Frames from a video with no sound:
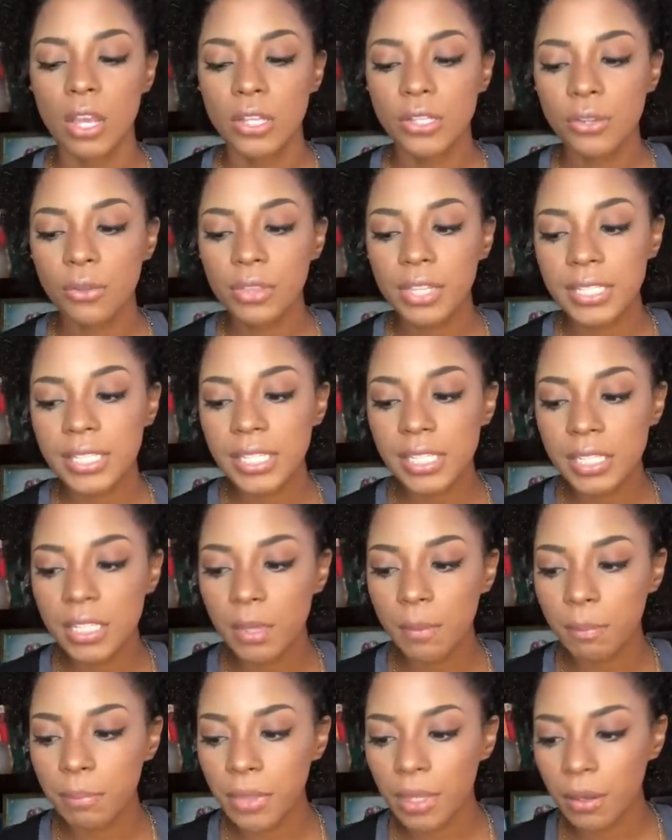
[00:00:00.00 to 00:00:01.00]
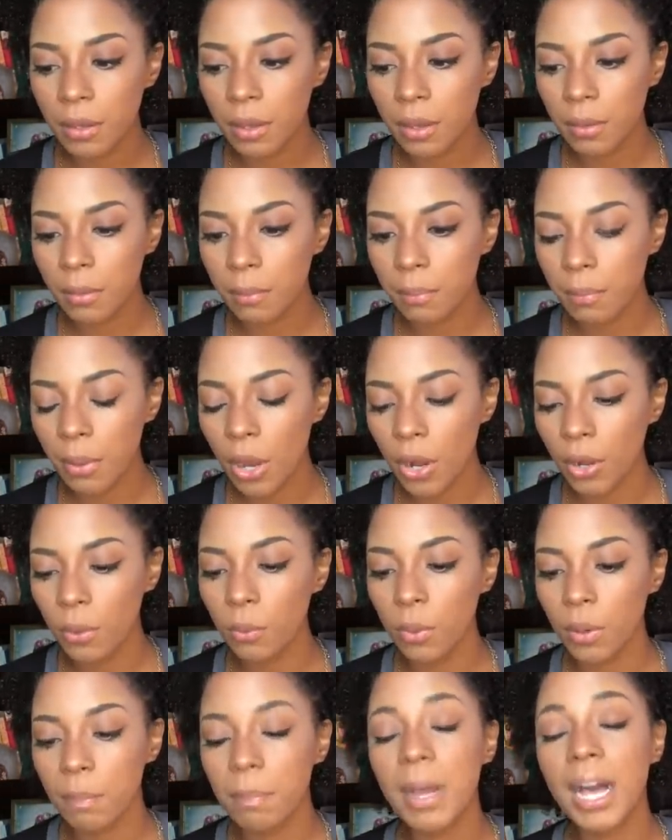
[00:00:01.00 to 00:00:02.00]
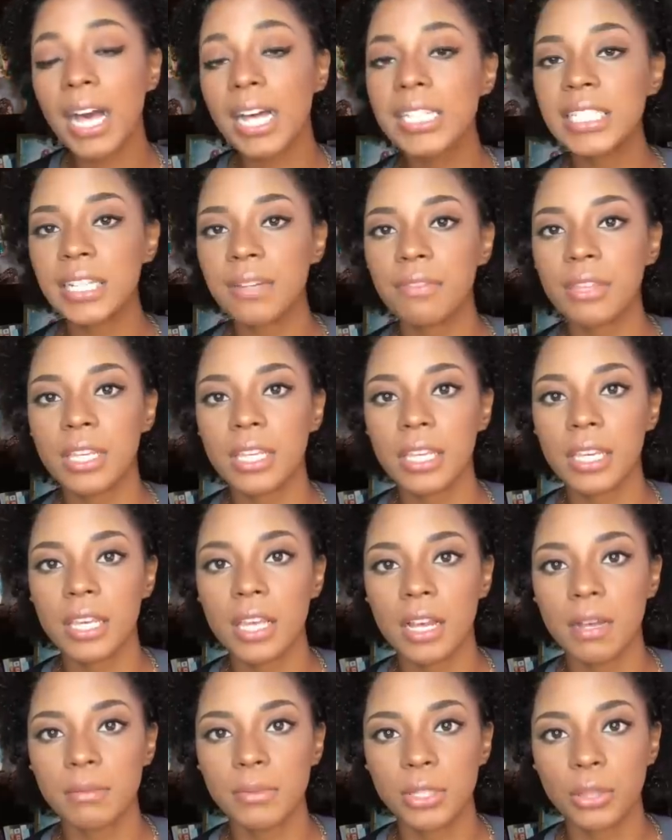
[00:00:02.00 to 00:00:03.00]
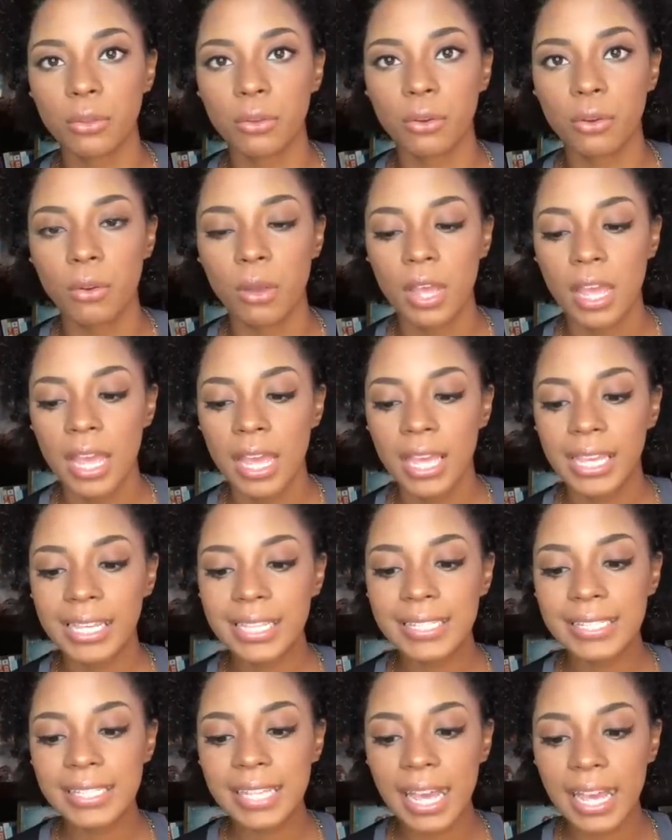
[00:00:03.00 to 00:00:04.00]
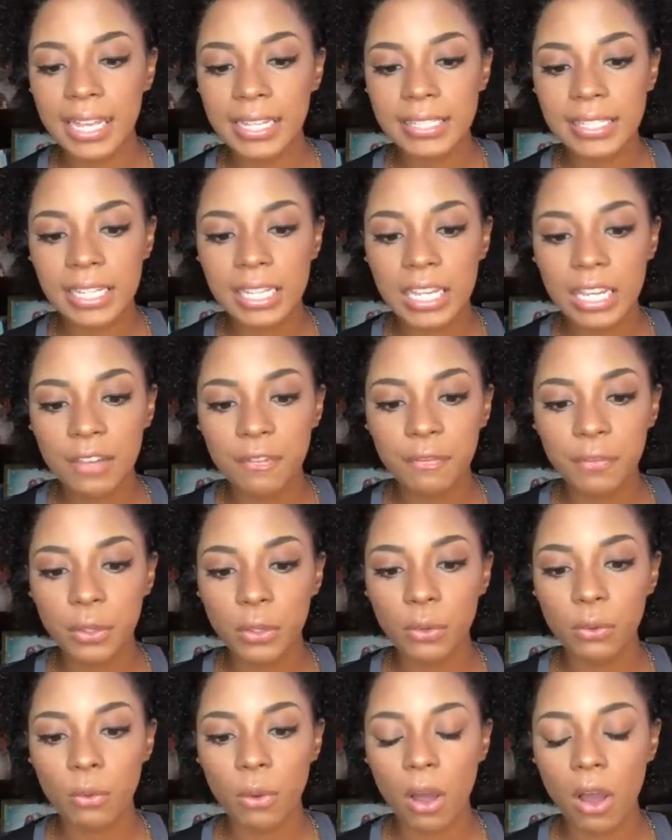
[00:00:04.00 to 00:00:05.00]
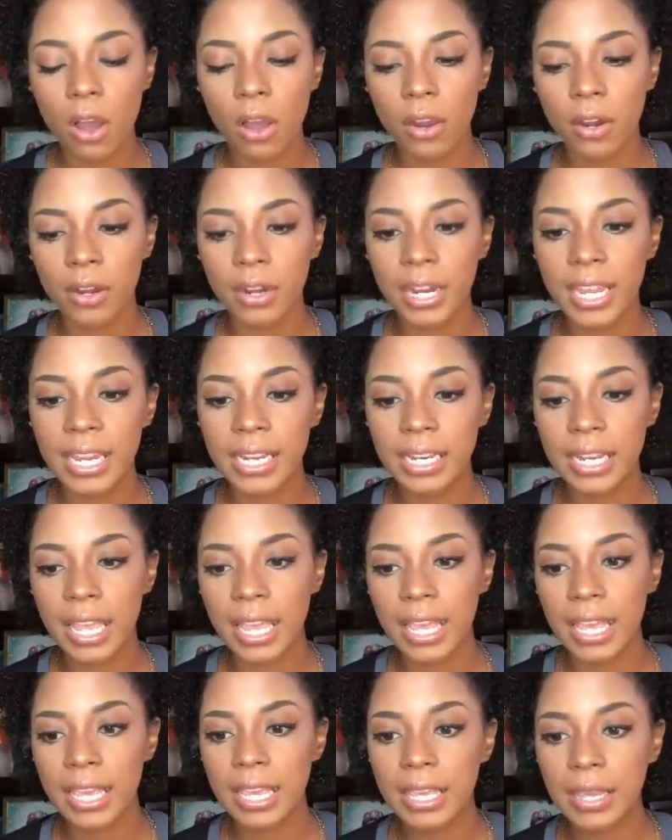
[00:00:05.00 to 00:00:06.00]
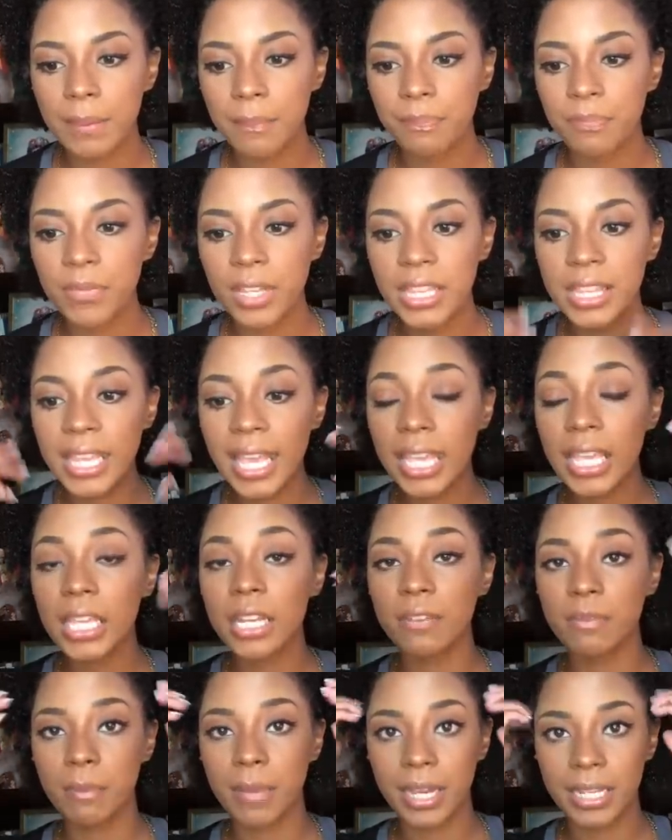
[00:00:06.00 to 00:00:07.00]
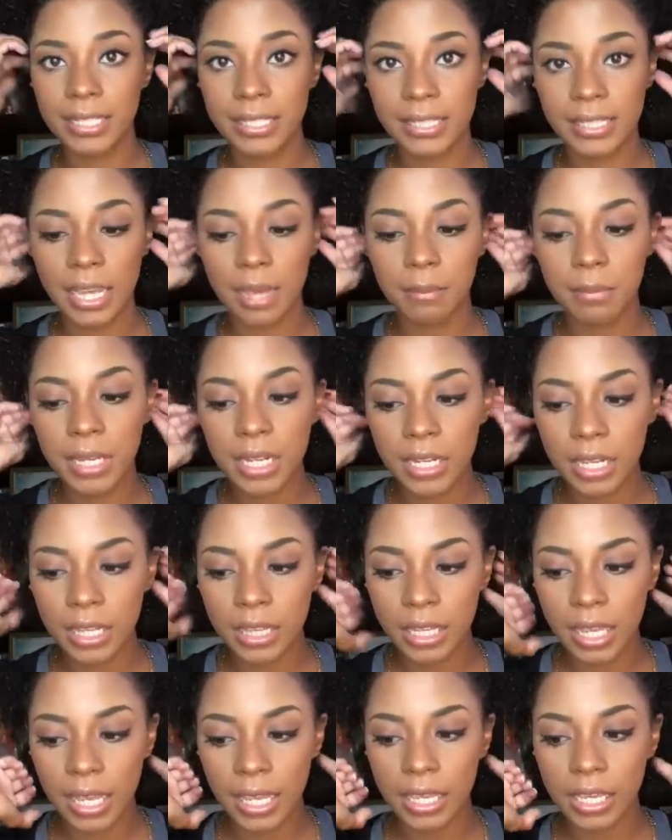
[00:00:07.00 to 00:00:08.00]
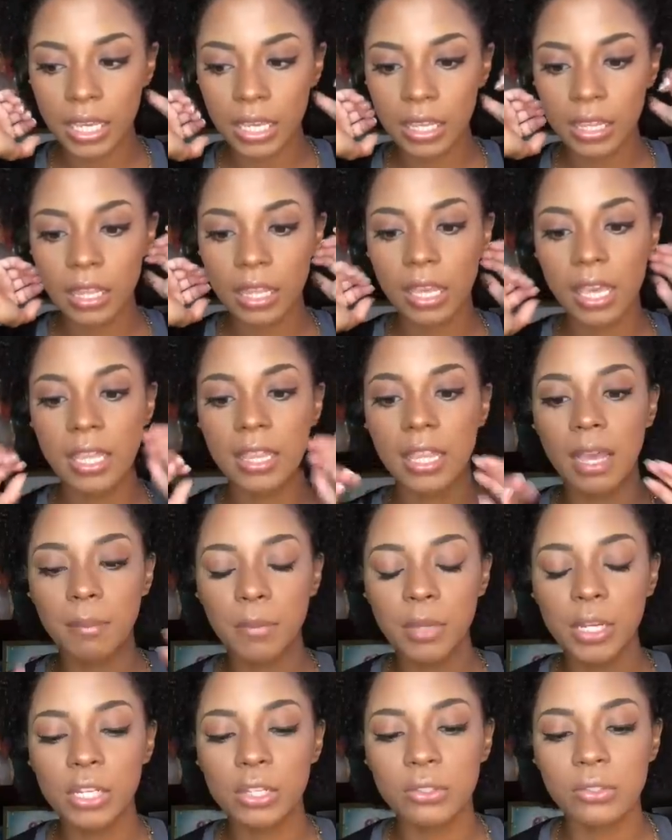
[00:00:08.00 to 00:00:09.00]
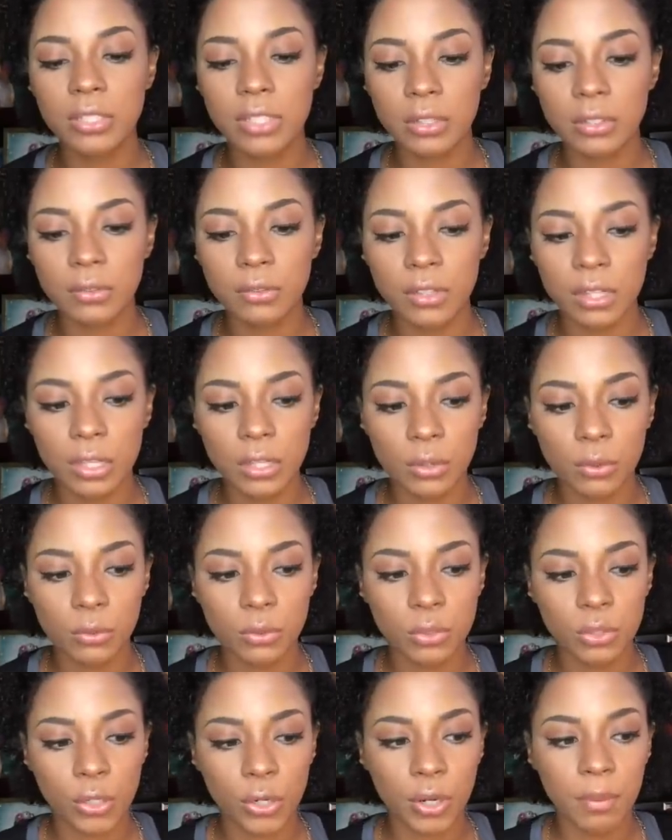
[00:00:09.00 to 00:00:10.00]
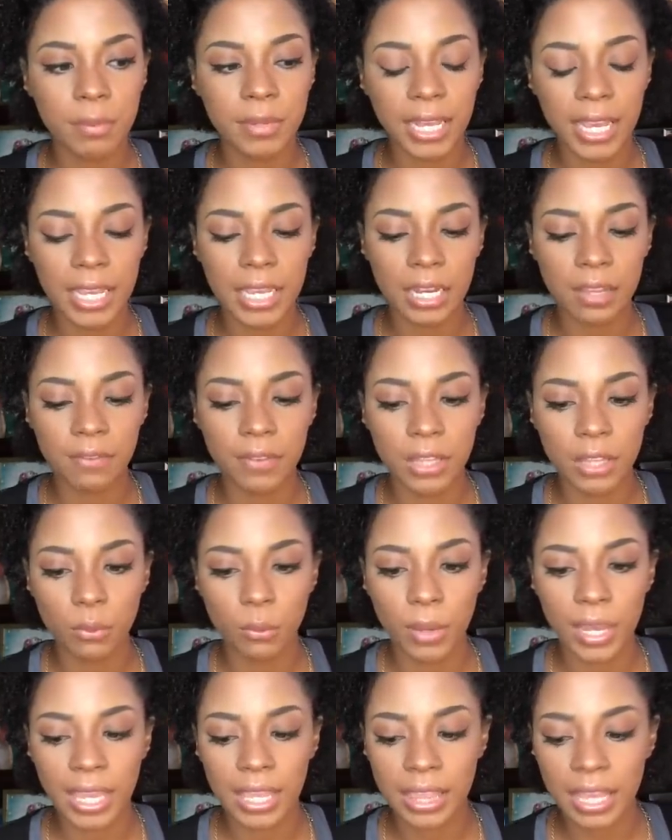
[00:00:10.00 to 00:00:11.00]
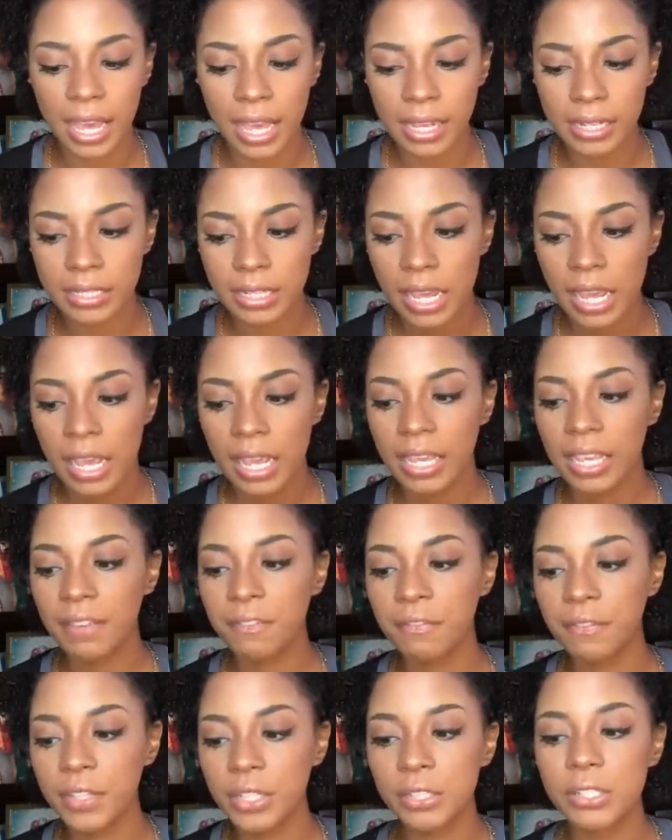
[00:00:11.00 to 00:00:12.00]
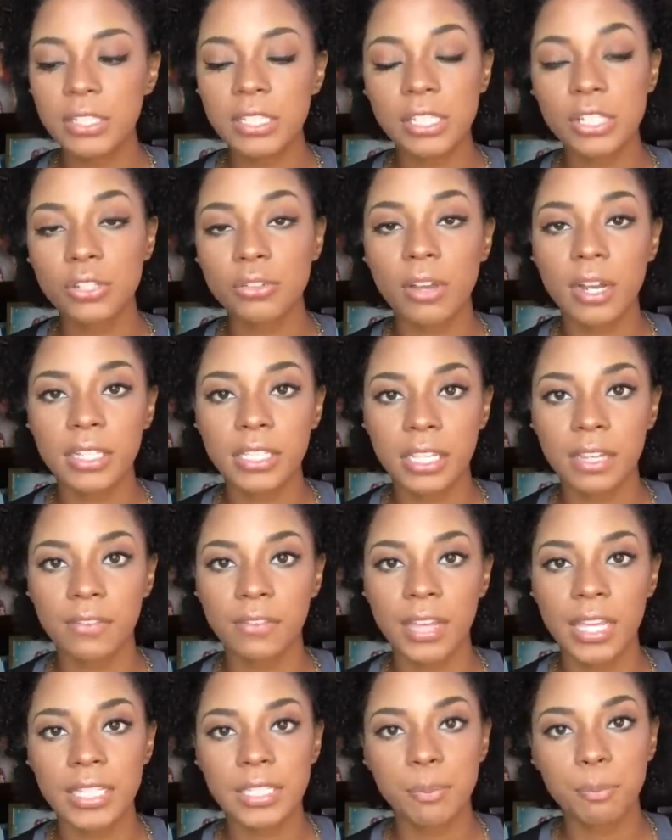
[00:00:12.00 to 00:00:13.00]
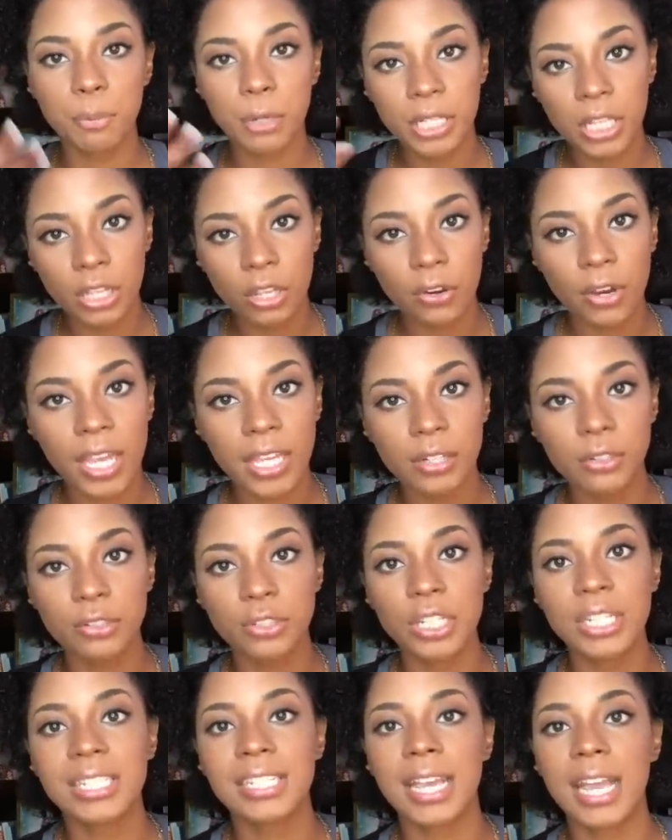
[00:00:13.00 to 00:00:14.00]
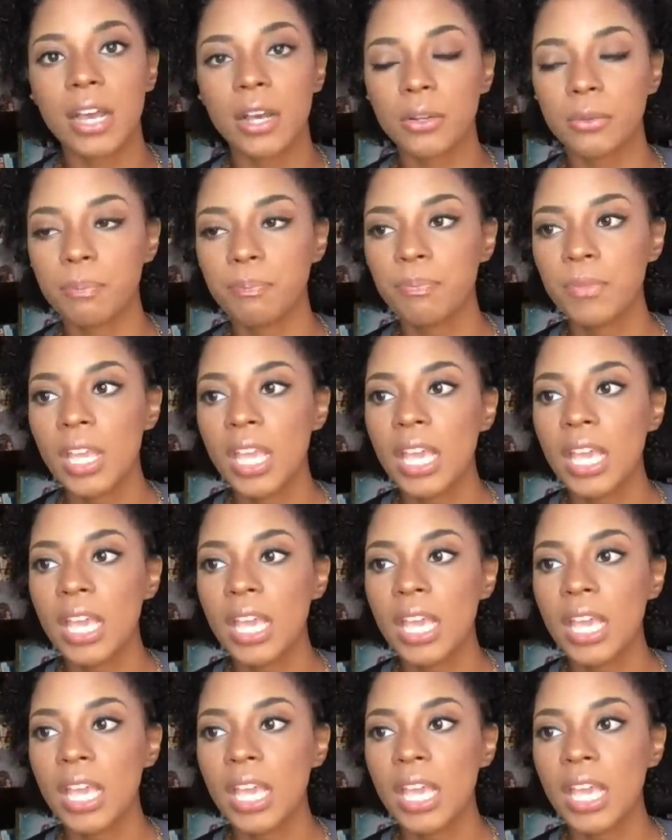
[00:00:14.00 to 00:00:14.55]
So this is the, the part where positive thinking comes through, is that if you are in a negative mindset, meaning like, and I'm gonna use the, the term negative in the way that it feels destructive, it's bringing your energy down,